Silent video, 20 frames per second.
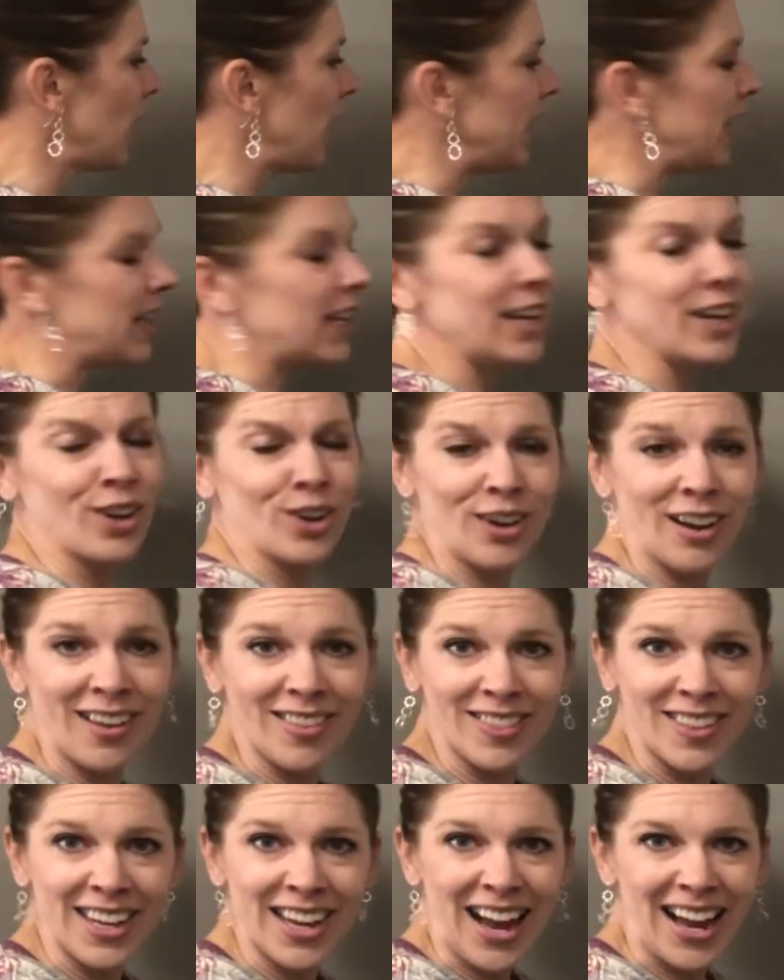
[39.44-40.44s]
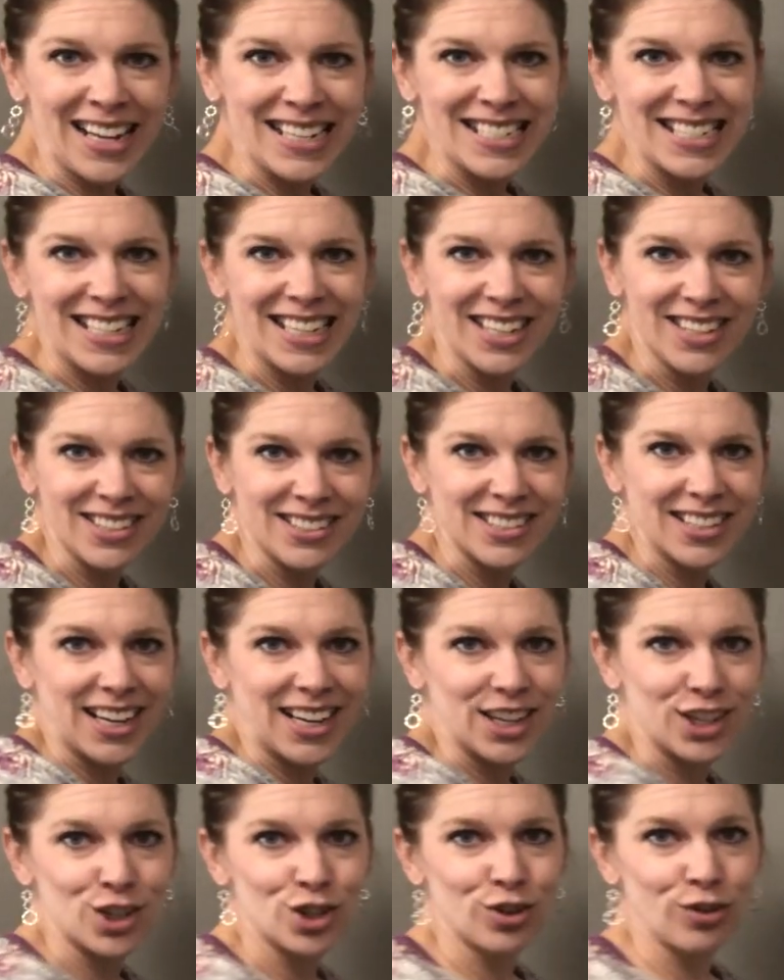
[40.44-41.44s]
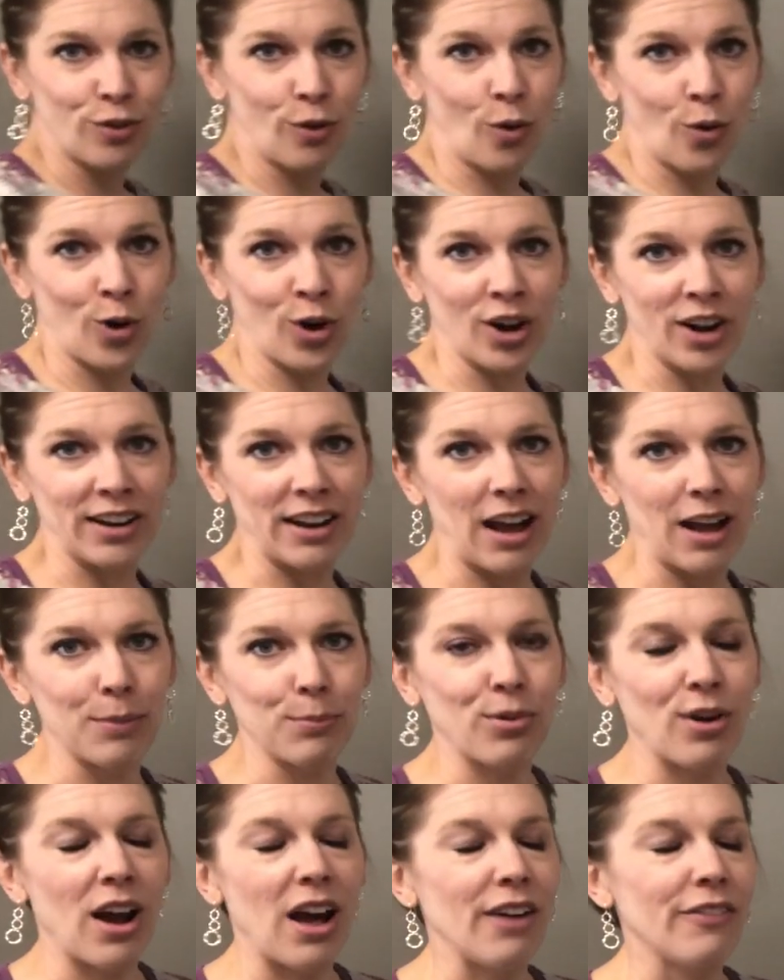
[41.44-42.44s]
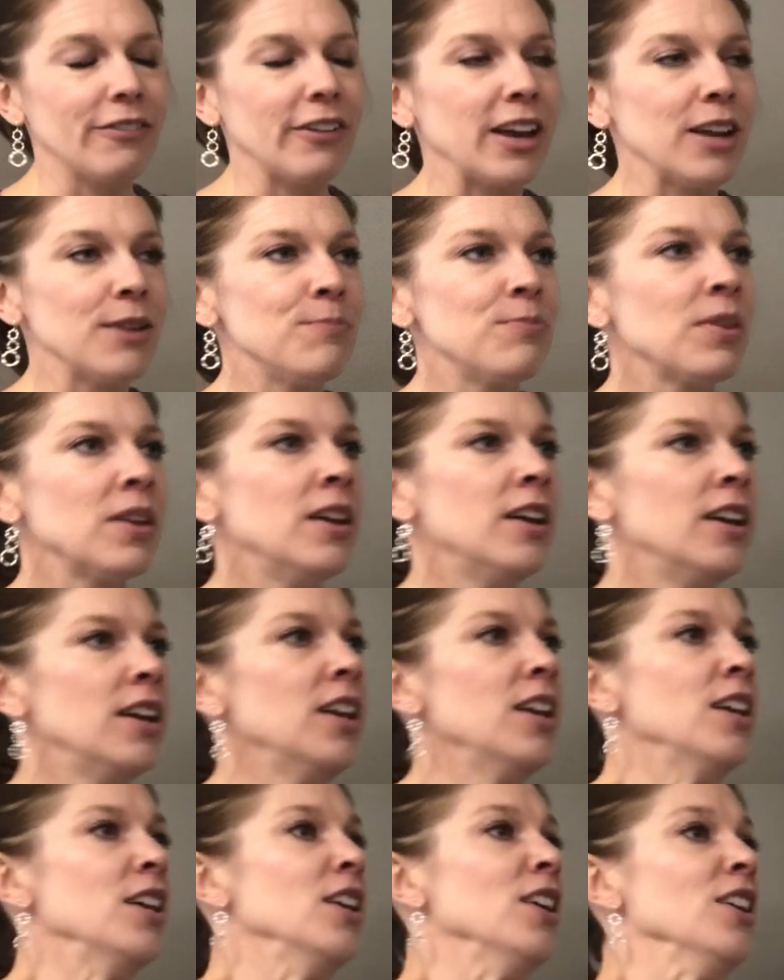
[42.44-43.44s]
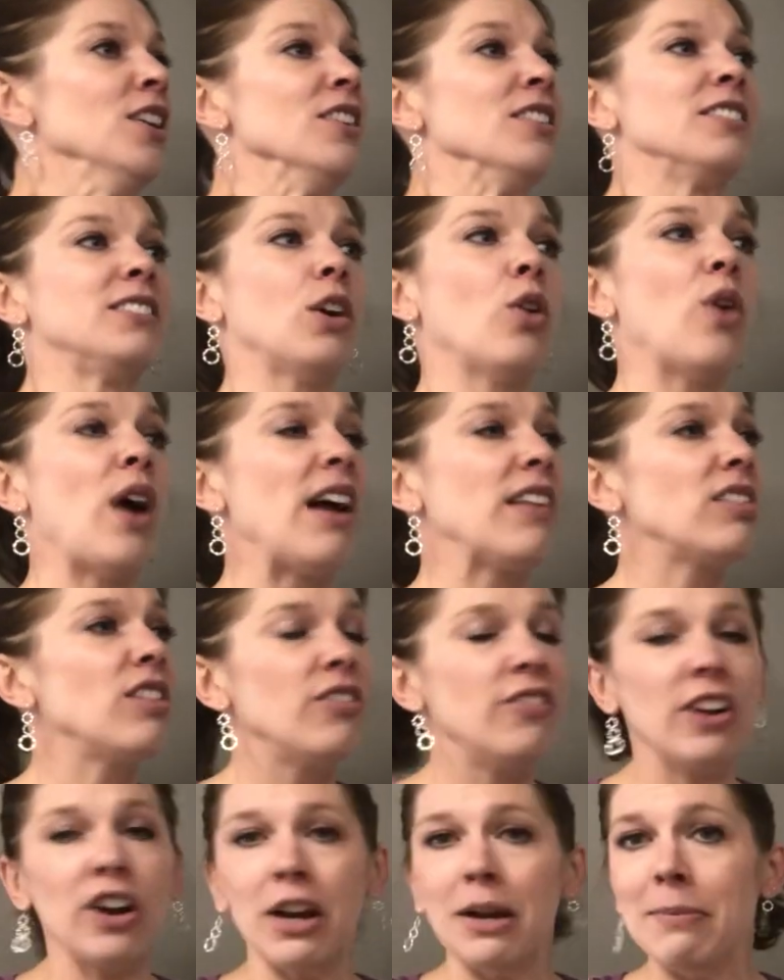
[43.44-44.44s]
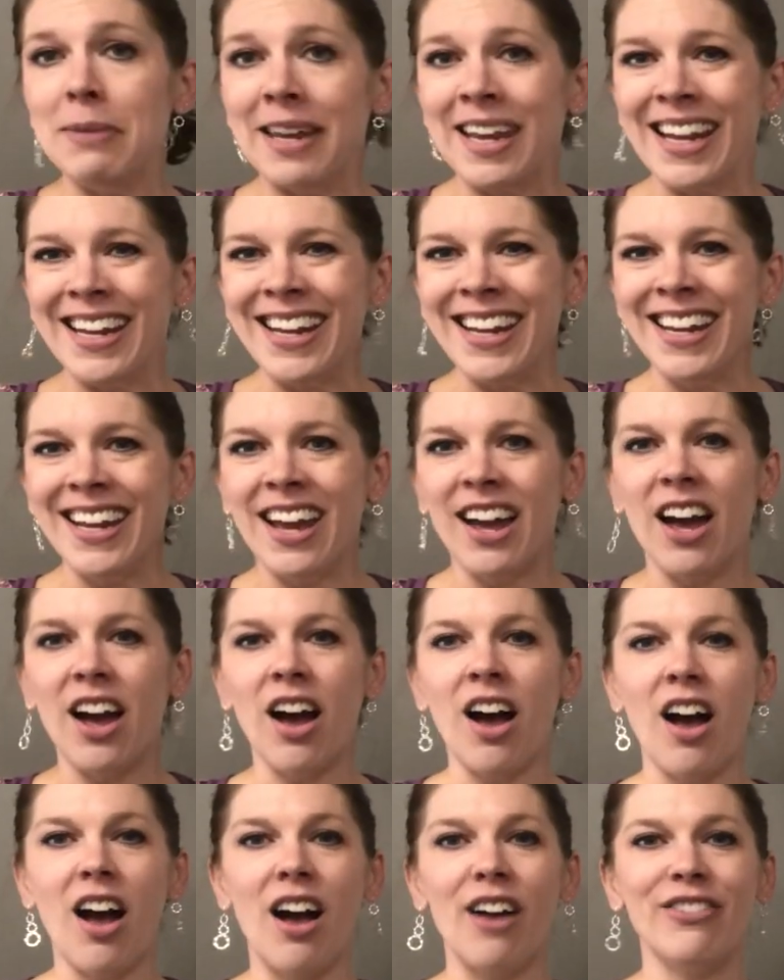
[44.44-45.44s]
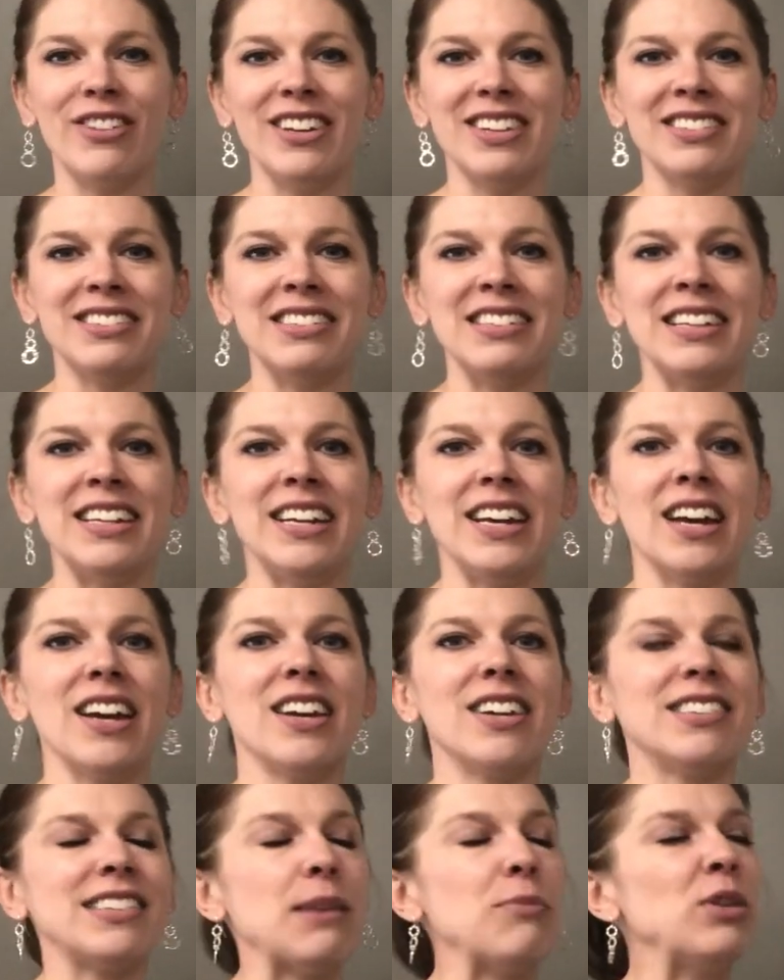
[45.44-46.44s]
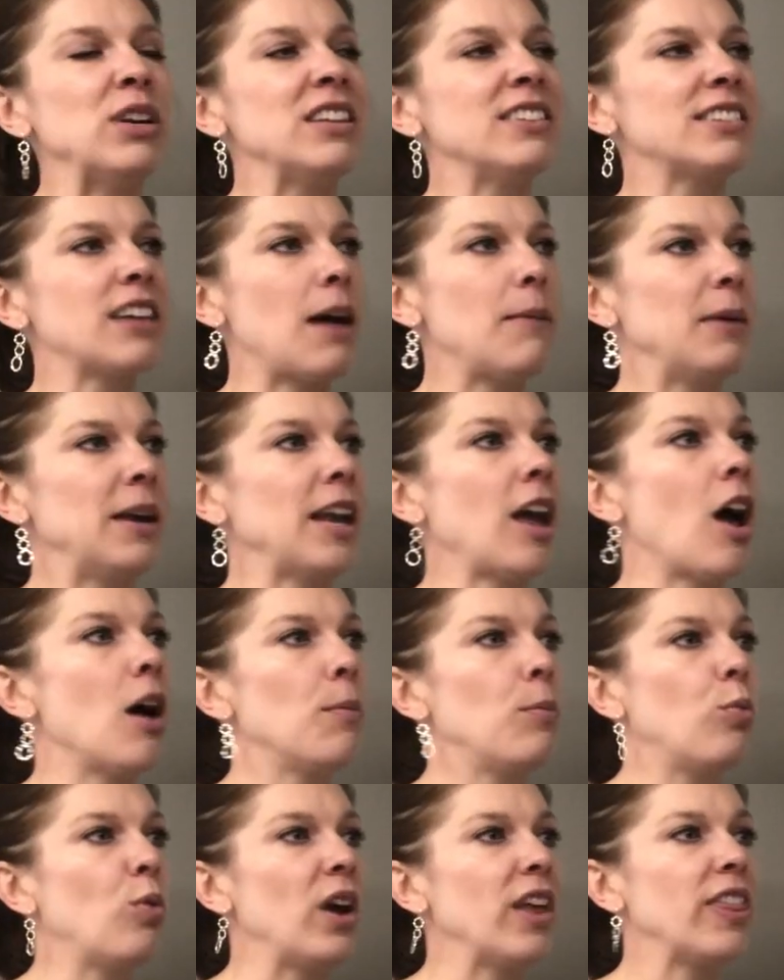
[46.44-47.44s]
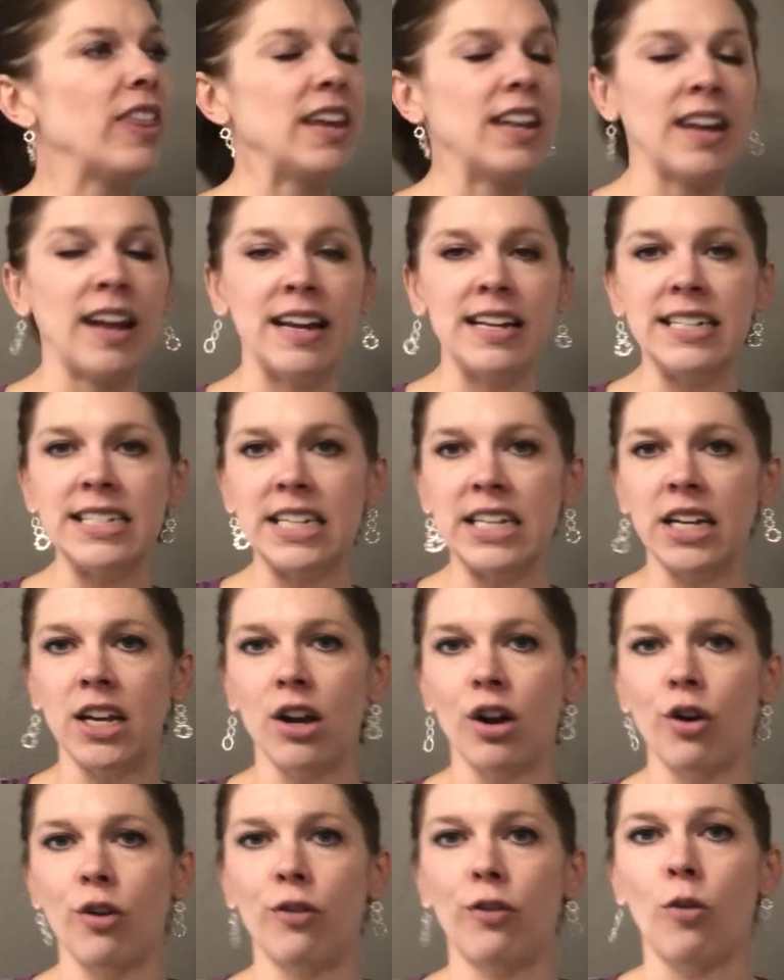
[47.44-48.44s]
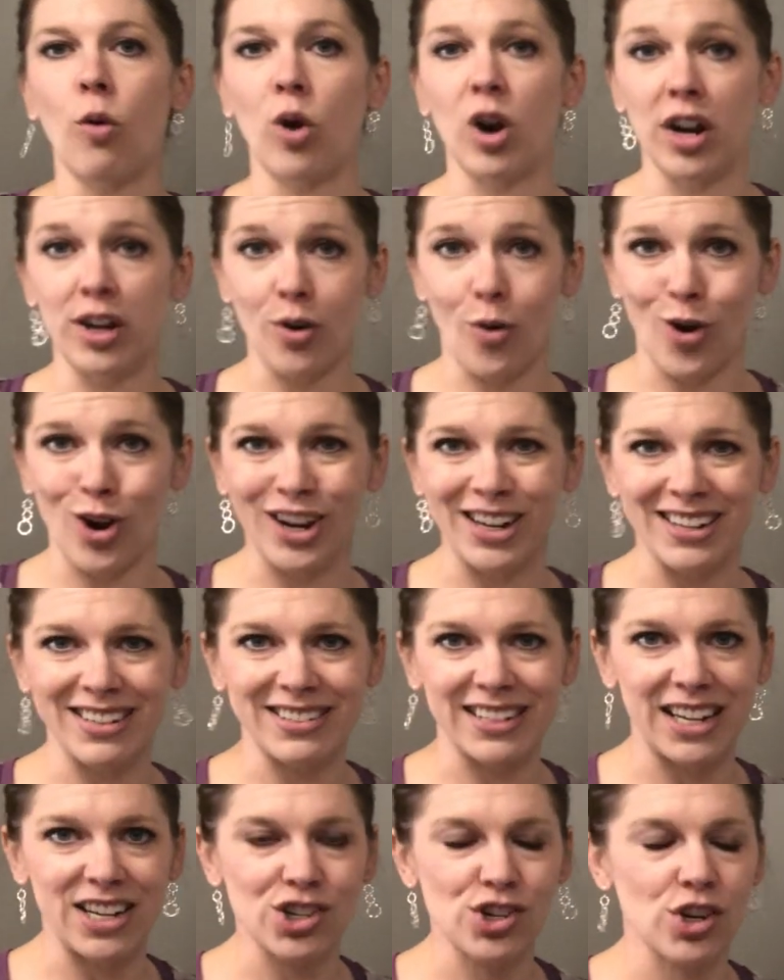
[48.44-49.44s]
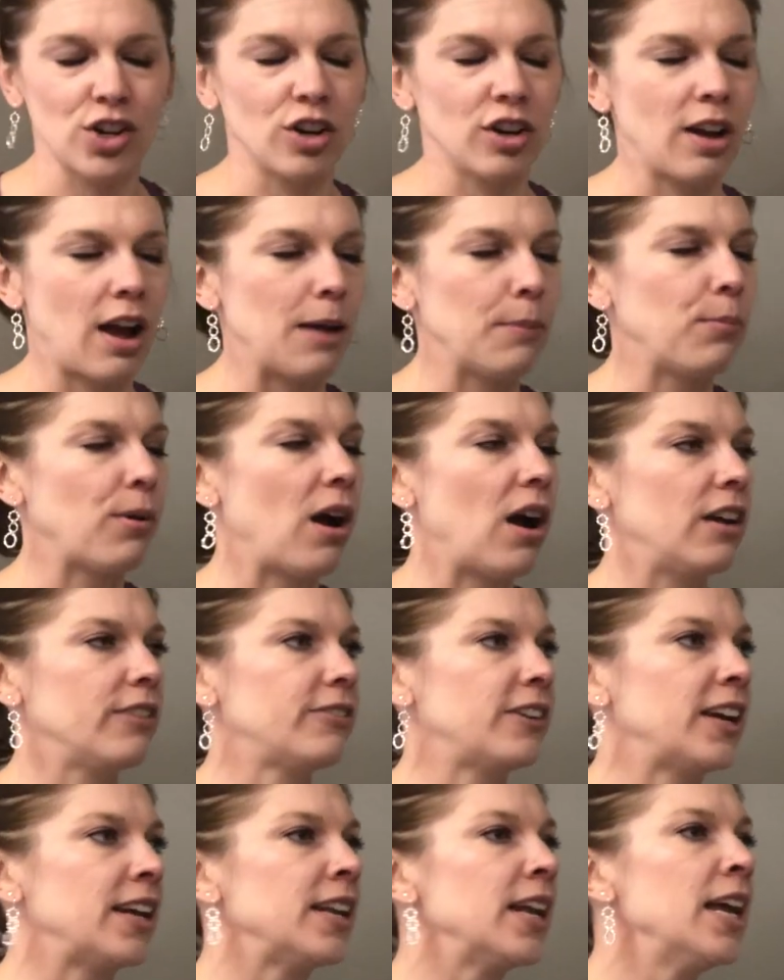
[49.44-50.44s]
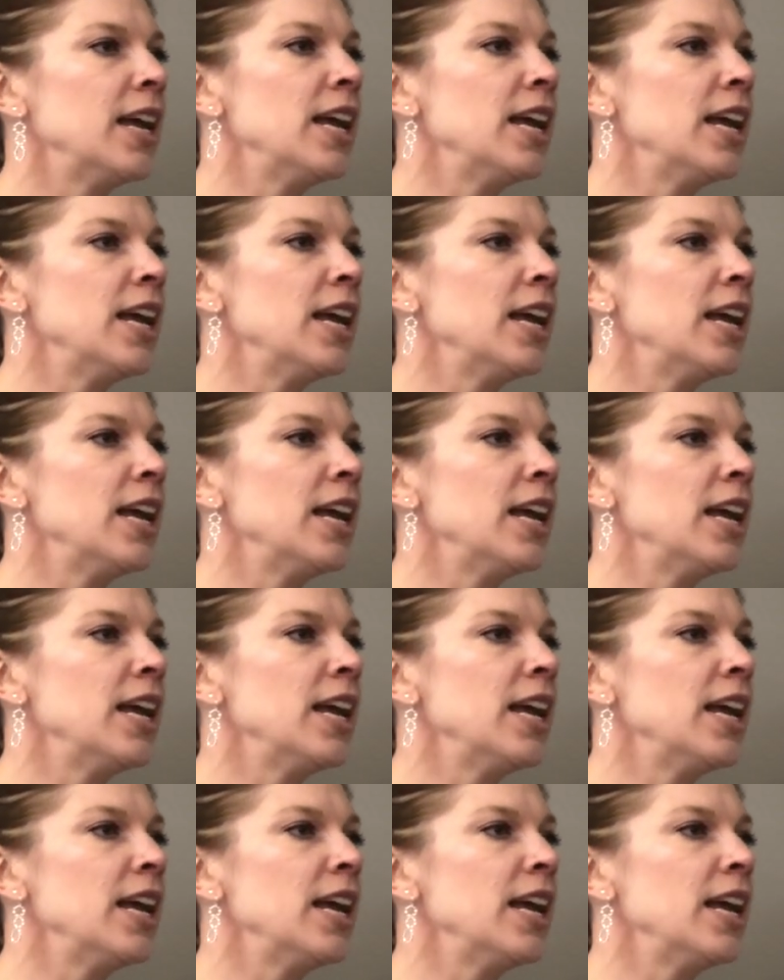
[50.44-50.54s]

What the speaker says: right here at the idea stage for a nonprofit. So at the very beginning, obviously, someone is coming up with an idea for an organization or nonprofit.